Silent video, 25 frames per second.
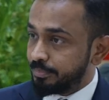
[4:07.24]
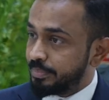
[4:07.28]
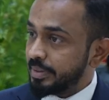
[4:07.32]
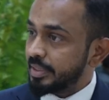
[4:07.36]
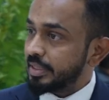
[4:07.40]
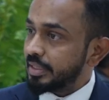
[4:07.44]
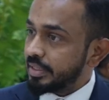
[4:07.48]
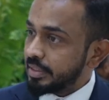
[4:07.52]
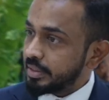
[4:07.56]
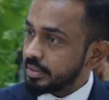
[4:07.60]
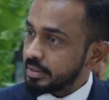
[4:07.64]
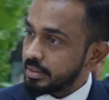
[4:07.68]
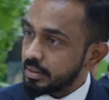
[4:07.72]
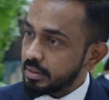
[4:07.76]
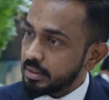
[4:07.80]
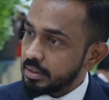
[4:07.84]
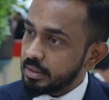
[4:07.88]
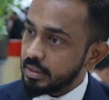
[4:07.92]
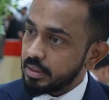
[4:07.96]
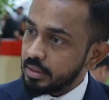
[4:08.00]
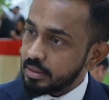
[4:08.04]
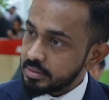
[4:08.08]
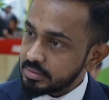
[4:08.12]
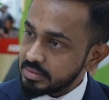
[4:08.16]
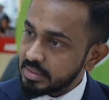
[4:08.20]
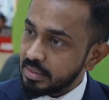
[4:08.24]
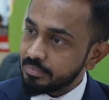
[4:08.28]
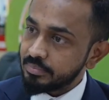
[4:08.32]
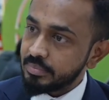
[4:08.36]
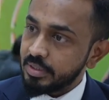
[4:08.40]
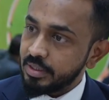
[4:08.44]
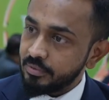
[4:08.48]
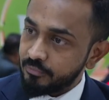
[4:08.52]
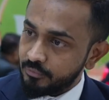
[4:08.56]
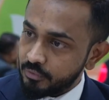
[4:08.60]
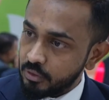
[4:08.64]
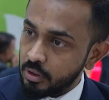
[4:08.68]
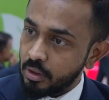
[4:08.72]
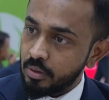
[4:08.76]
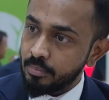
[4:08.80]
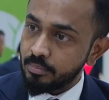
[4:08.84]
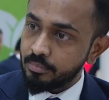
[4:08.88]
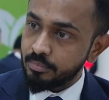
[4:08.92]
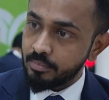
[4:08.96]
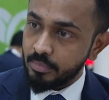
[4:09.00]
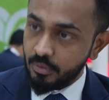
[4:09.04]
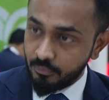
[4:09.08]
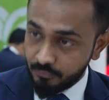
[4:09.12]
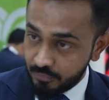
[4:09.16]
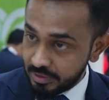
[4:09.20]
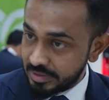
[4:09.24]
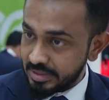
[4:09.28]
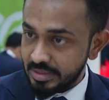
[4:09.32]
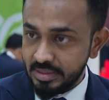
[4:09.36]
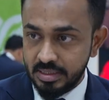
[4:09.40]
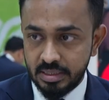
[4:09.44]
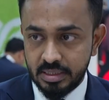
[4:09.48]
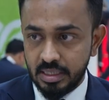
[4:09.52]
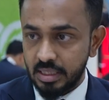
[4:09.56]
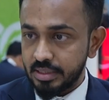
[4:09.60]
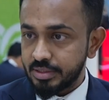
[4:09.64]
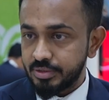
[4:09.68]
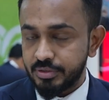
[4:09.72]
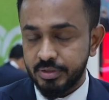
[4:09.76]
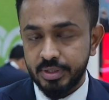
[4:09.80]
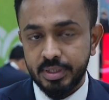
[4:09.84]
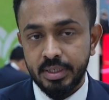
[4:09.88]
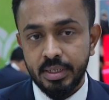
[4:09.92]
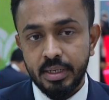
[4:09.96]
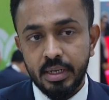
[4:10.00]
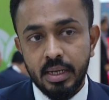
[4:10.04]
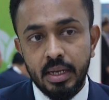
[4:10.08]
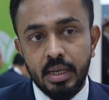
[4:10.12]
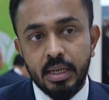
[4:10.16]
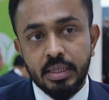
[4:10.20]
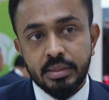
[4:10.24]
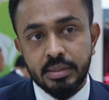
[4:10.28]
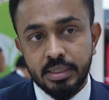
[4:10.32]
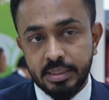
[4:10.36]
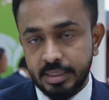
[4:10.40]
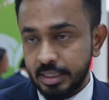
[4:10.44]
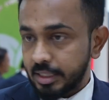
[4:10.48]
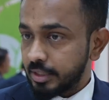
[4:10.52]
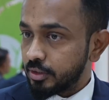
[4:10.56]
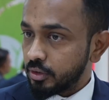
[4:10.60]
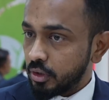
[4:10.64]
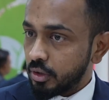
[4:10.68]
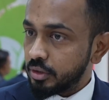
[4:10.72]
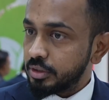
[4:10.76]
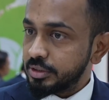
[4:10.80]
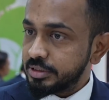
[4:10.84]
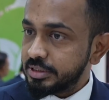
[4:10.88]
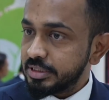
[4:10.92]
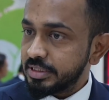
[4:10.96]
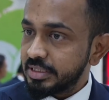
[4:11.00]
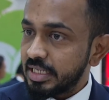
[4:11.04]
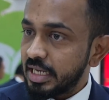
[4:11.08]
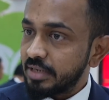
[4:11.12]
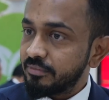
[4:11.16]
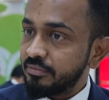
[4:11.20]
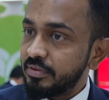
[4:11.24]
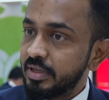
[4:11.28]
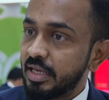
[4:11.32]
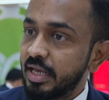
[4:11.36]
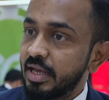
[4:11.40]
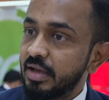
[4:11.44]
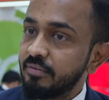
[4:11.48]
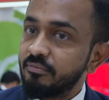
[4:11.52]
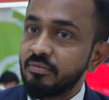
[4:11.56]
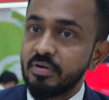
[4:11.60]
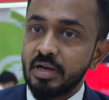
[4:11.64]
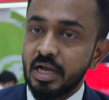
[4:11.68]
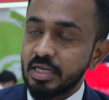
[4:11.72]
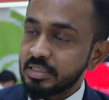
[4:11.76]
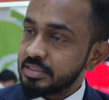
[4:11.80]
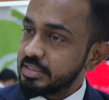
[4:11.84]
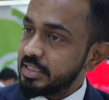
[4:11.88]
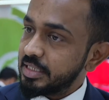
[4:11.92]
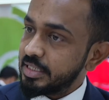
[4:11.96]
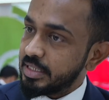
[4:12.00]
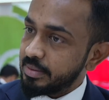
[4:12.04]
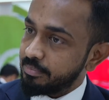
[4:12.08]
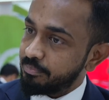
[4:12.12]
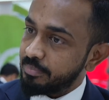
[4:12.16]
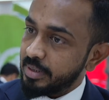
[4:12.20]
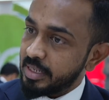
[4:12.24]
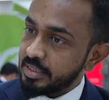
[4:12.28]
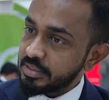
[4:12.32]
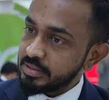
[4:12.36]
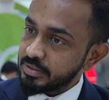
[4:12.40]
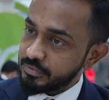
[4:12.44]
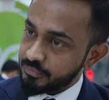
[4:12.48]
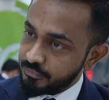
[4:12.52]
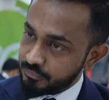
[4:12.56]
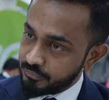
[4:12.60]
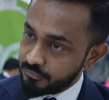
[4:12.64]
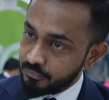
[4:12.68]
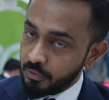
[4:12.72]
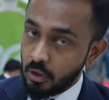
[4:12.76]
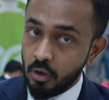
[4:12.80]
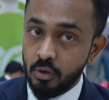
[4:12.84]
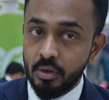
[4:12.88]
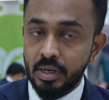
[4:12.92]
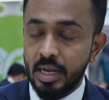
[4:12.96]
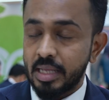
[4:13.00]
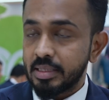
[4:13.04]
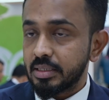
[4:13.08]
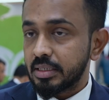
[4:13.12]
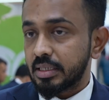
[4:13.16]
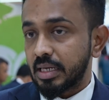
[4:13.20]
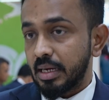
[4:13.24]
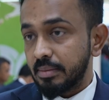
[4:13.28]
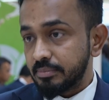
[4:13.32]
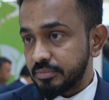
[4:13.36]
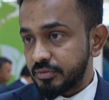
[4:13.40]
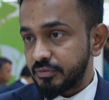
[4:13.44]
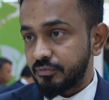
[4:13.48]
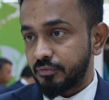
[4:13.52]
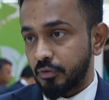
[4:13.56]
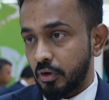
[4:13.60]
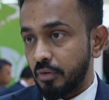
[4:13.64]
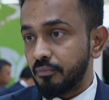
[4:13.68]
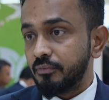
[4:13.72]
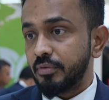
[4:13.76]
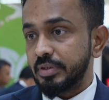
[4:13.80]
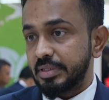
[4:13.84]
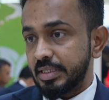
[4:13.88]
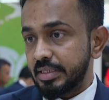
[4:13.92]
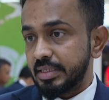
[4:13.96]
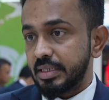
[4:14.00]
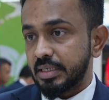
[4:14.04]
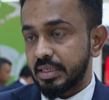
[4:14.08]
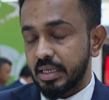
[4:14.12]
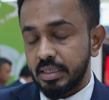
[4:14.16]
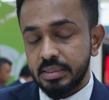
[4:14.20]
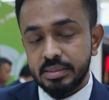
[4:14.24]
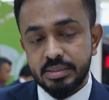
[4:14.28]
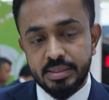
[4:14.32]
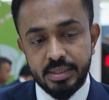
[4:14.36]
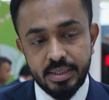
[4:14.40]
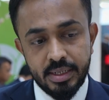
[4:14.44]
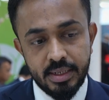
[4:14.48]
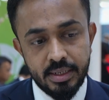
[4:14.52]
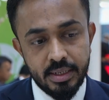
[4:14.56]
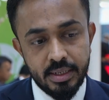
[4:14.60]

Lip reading: build something from within the country. The technology that we have largely depends, or rather comes from within the country.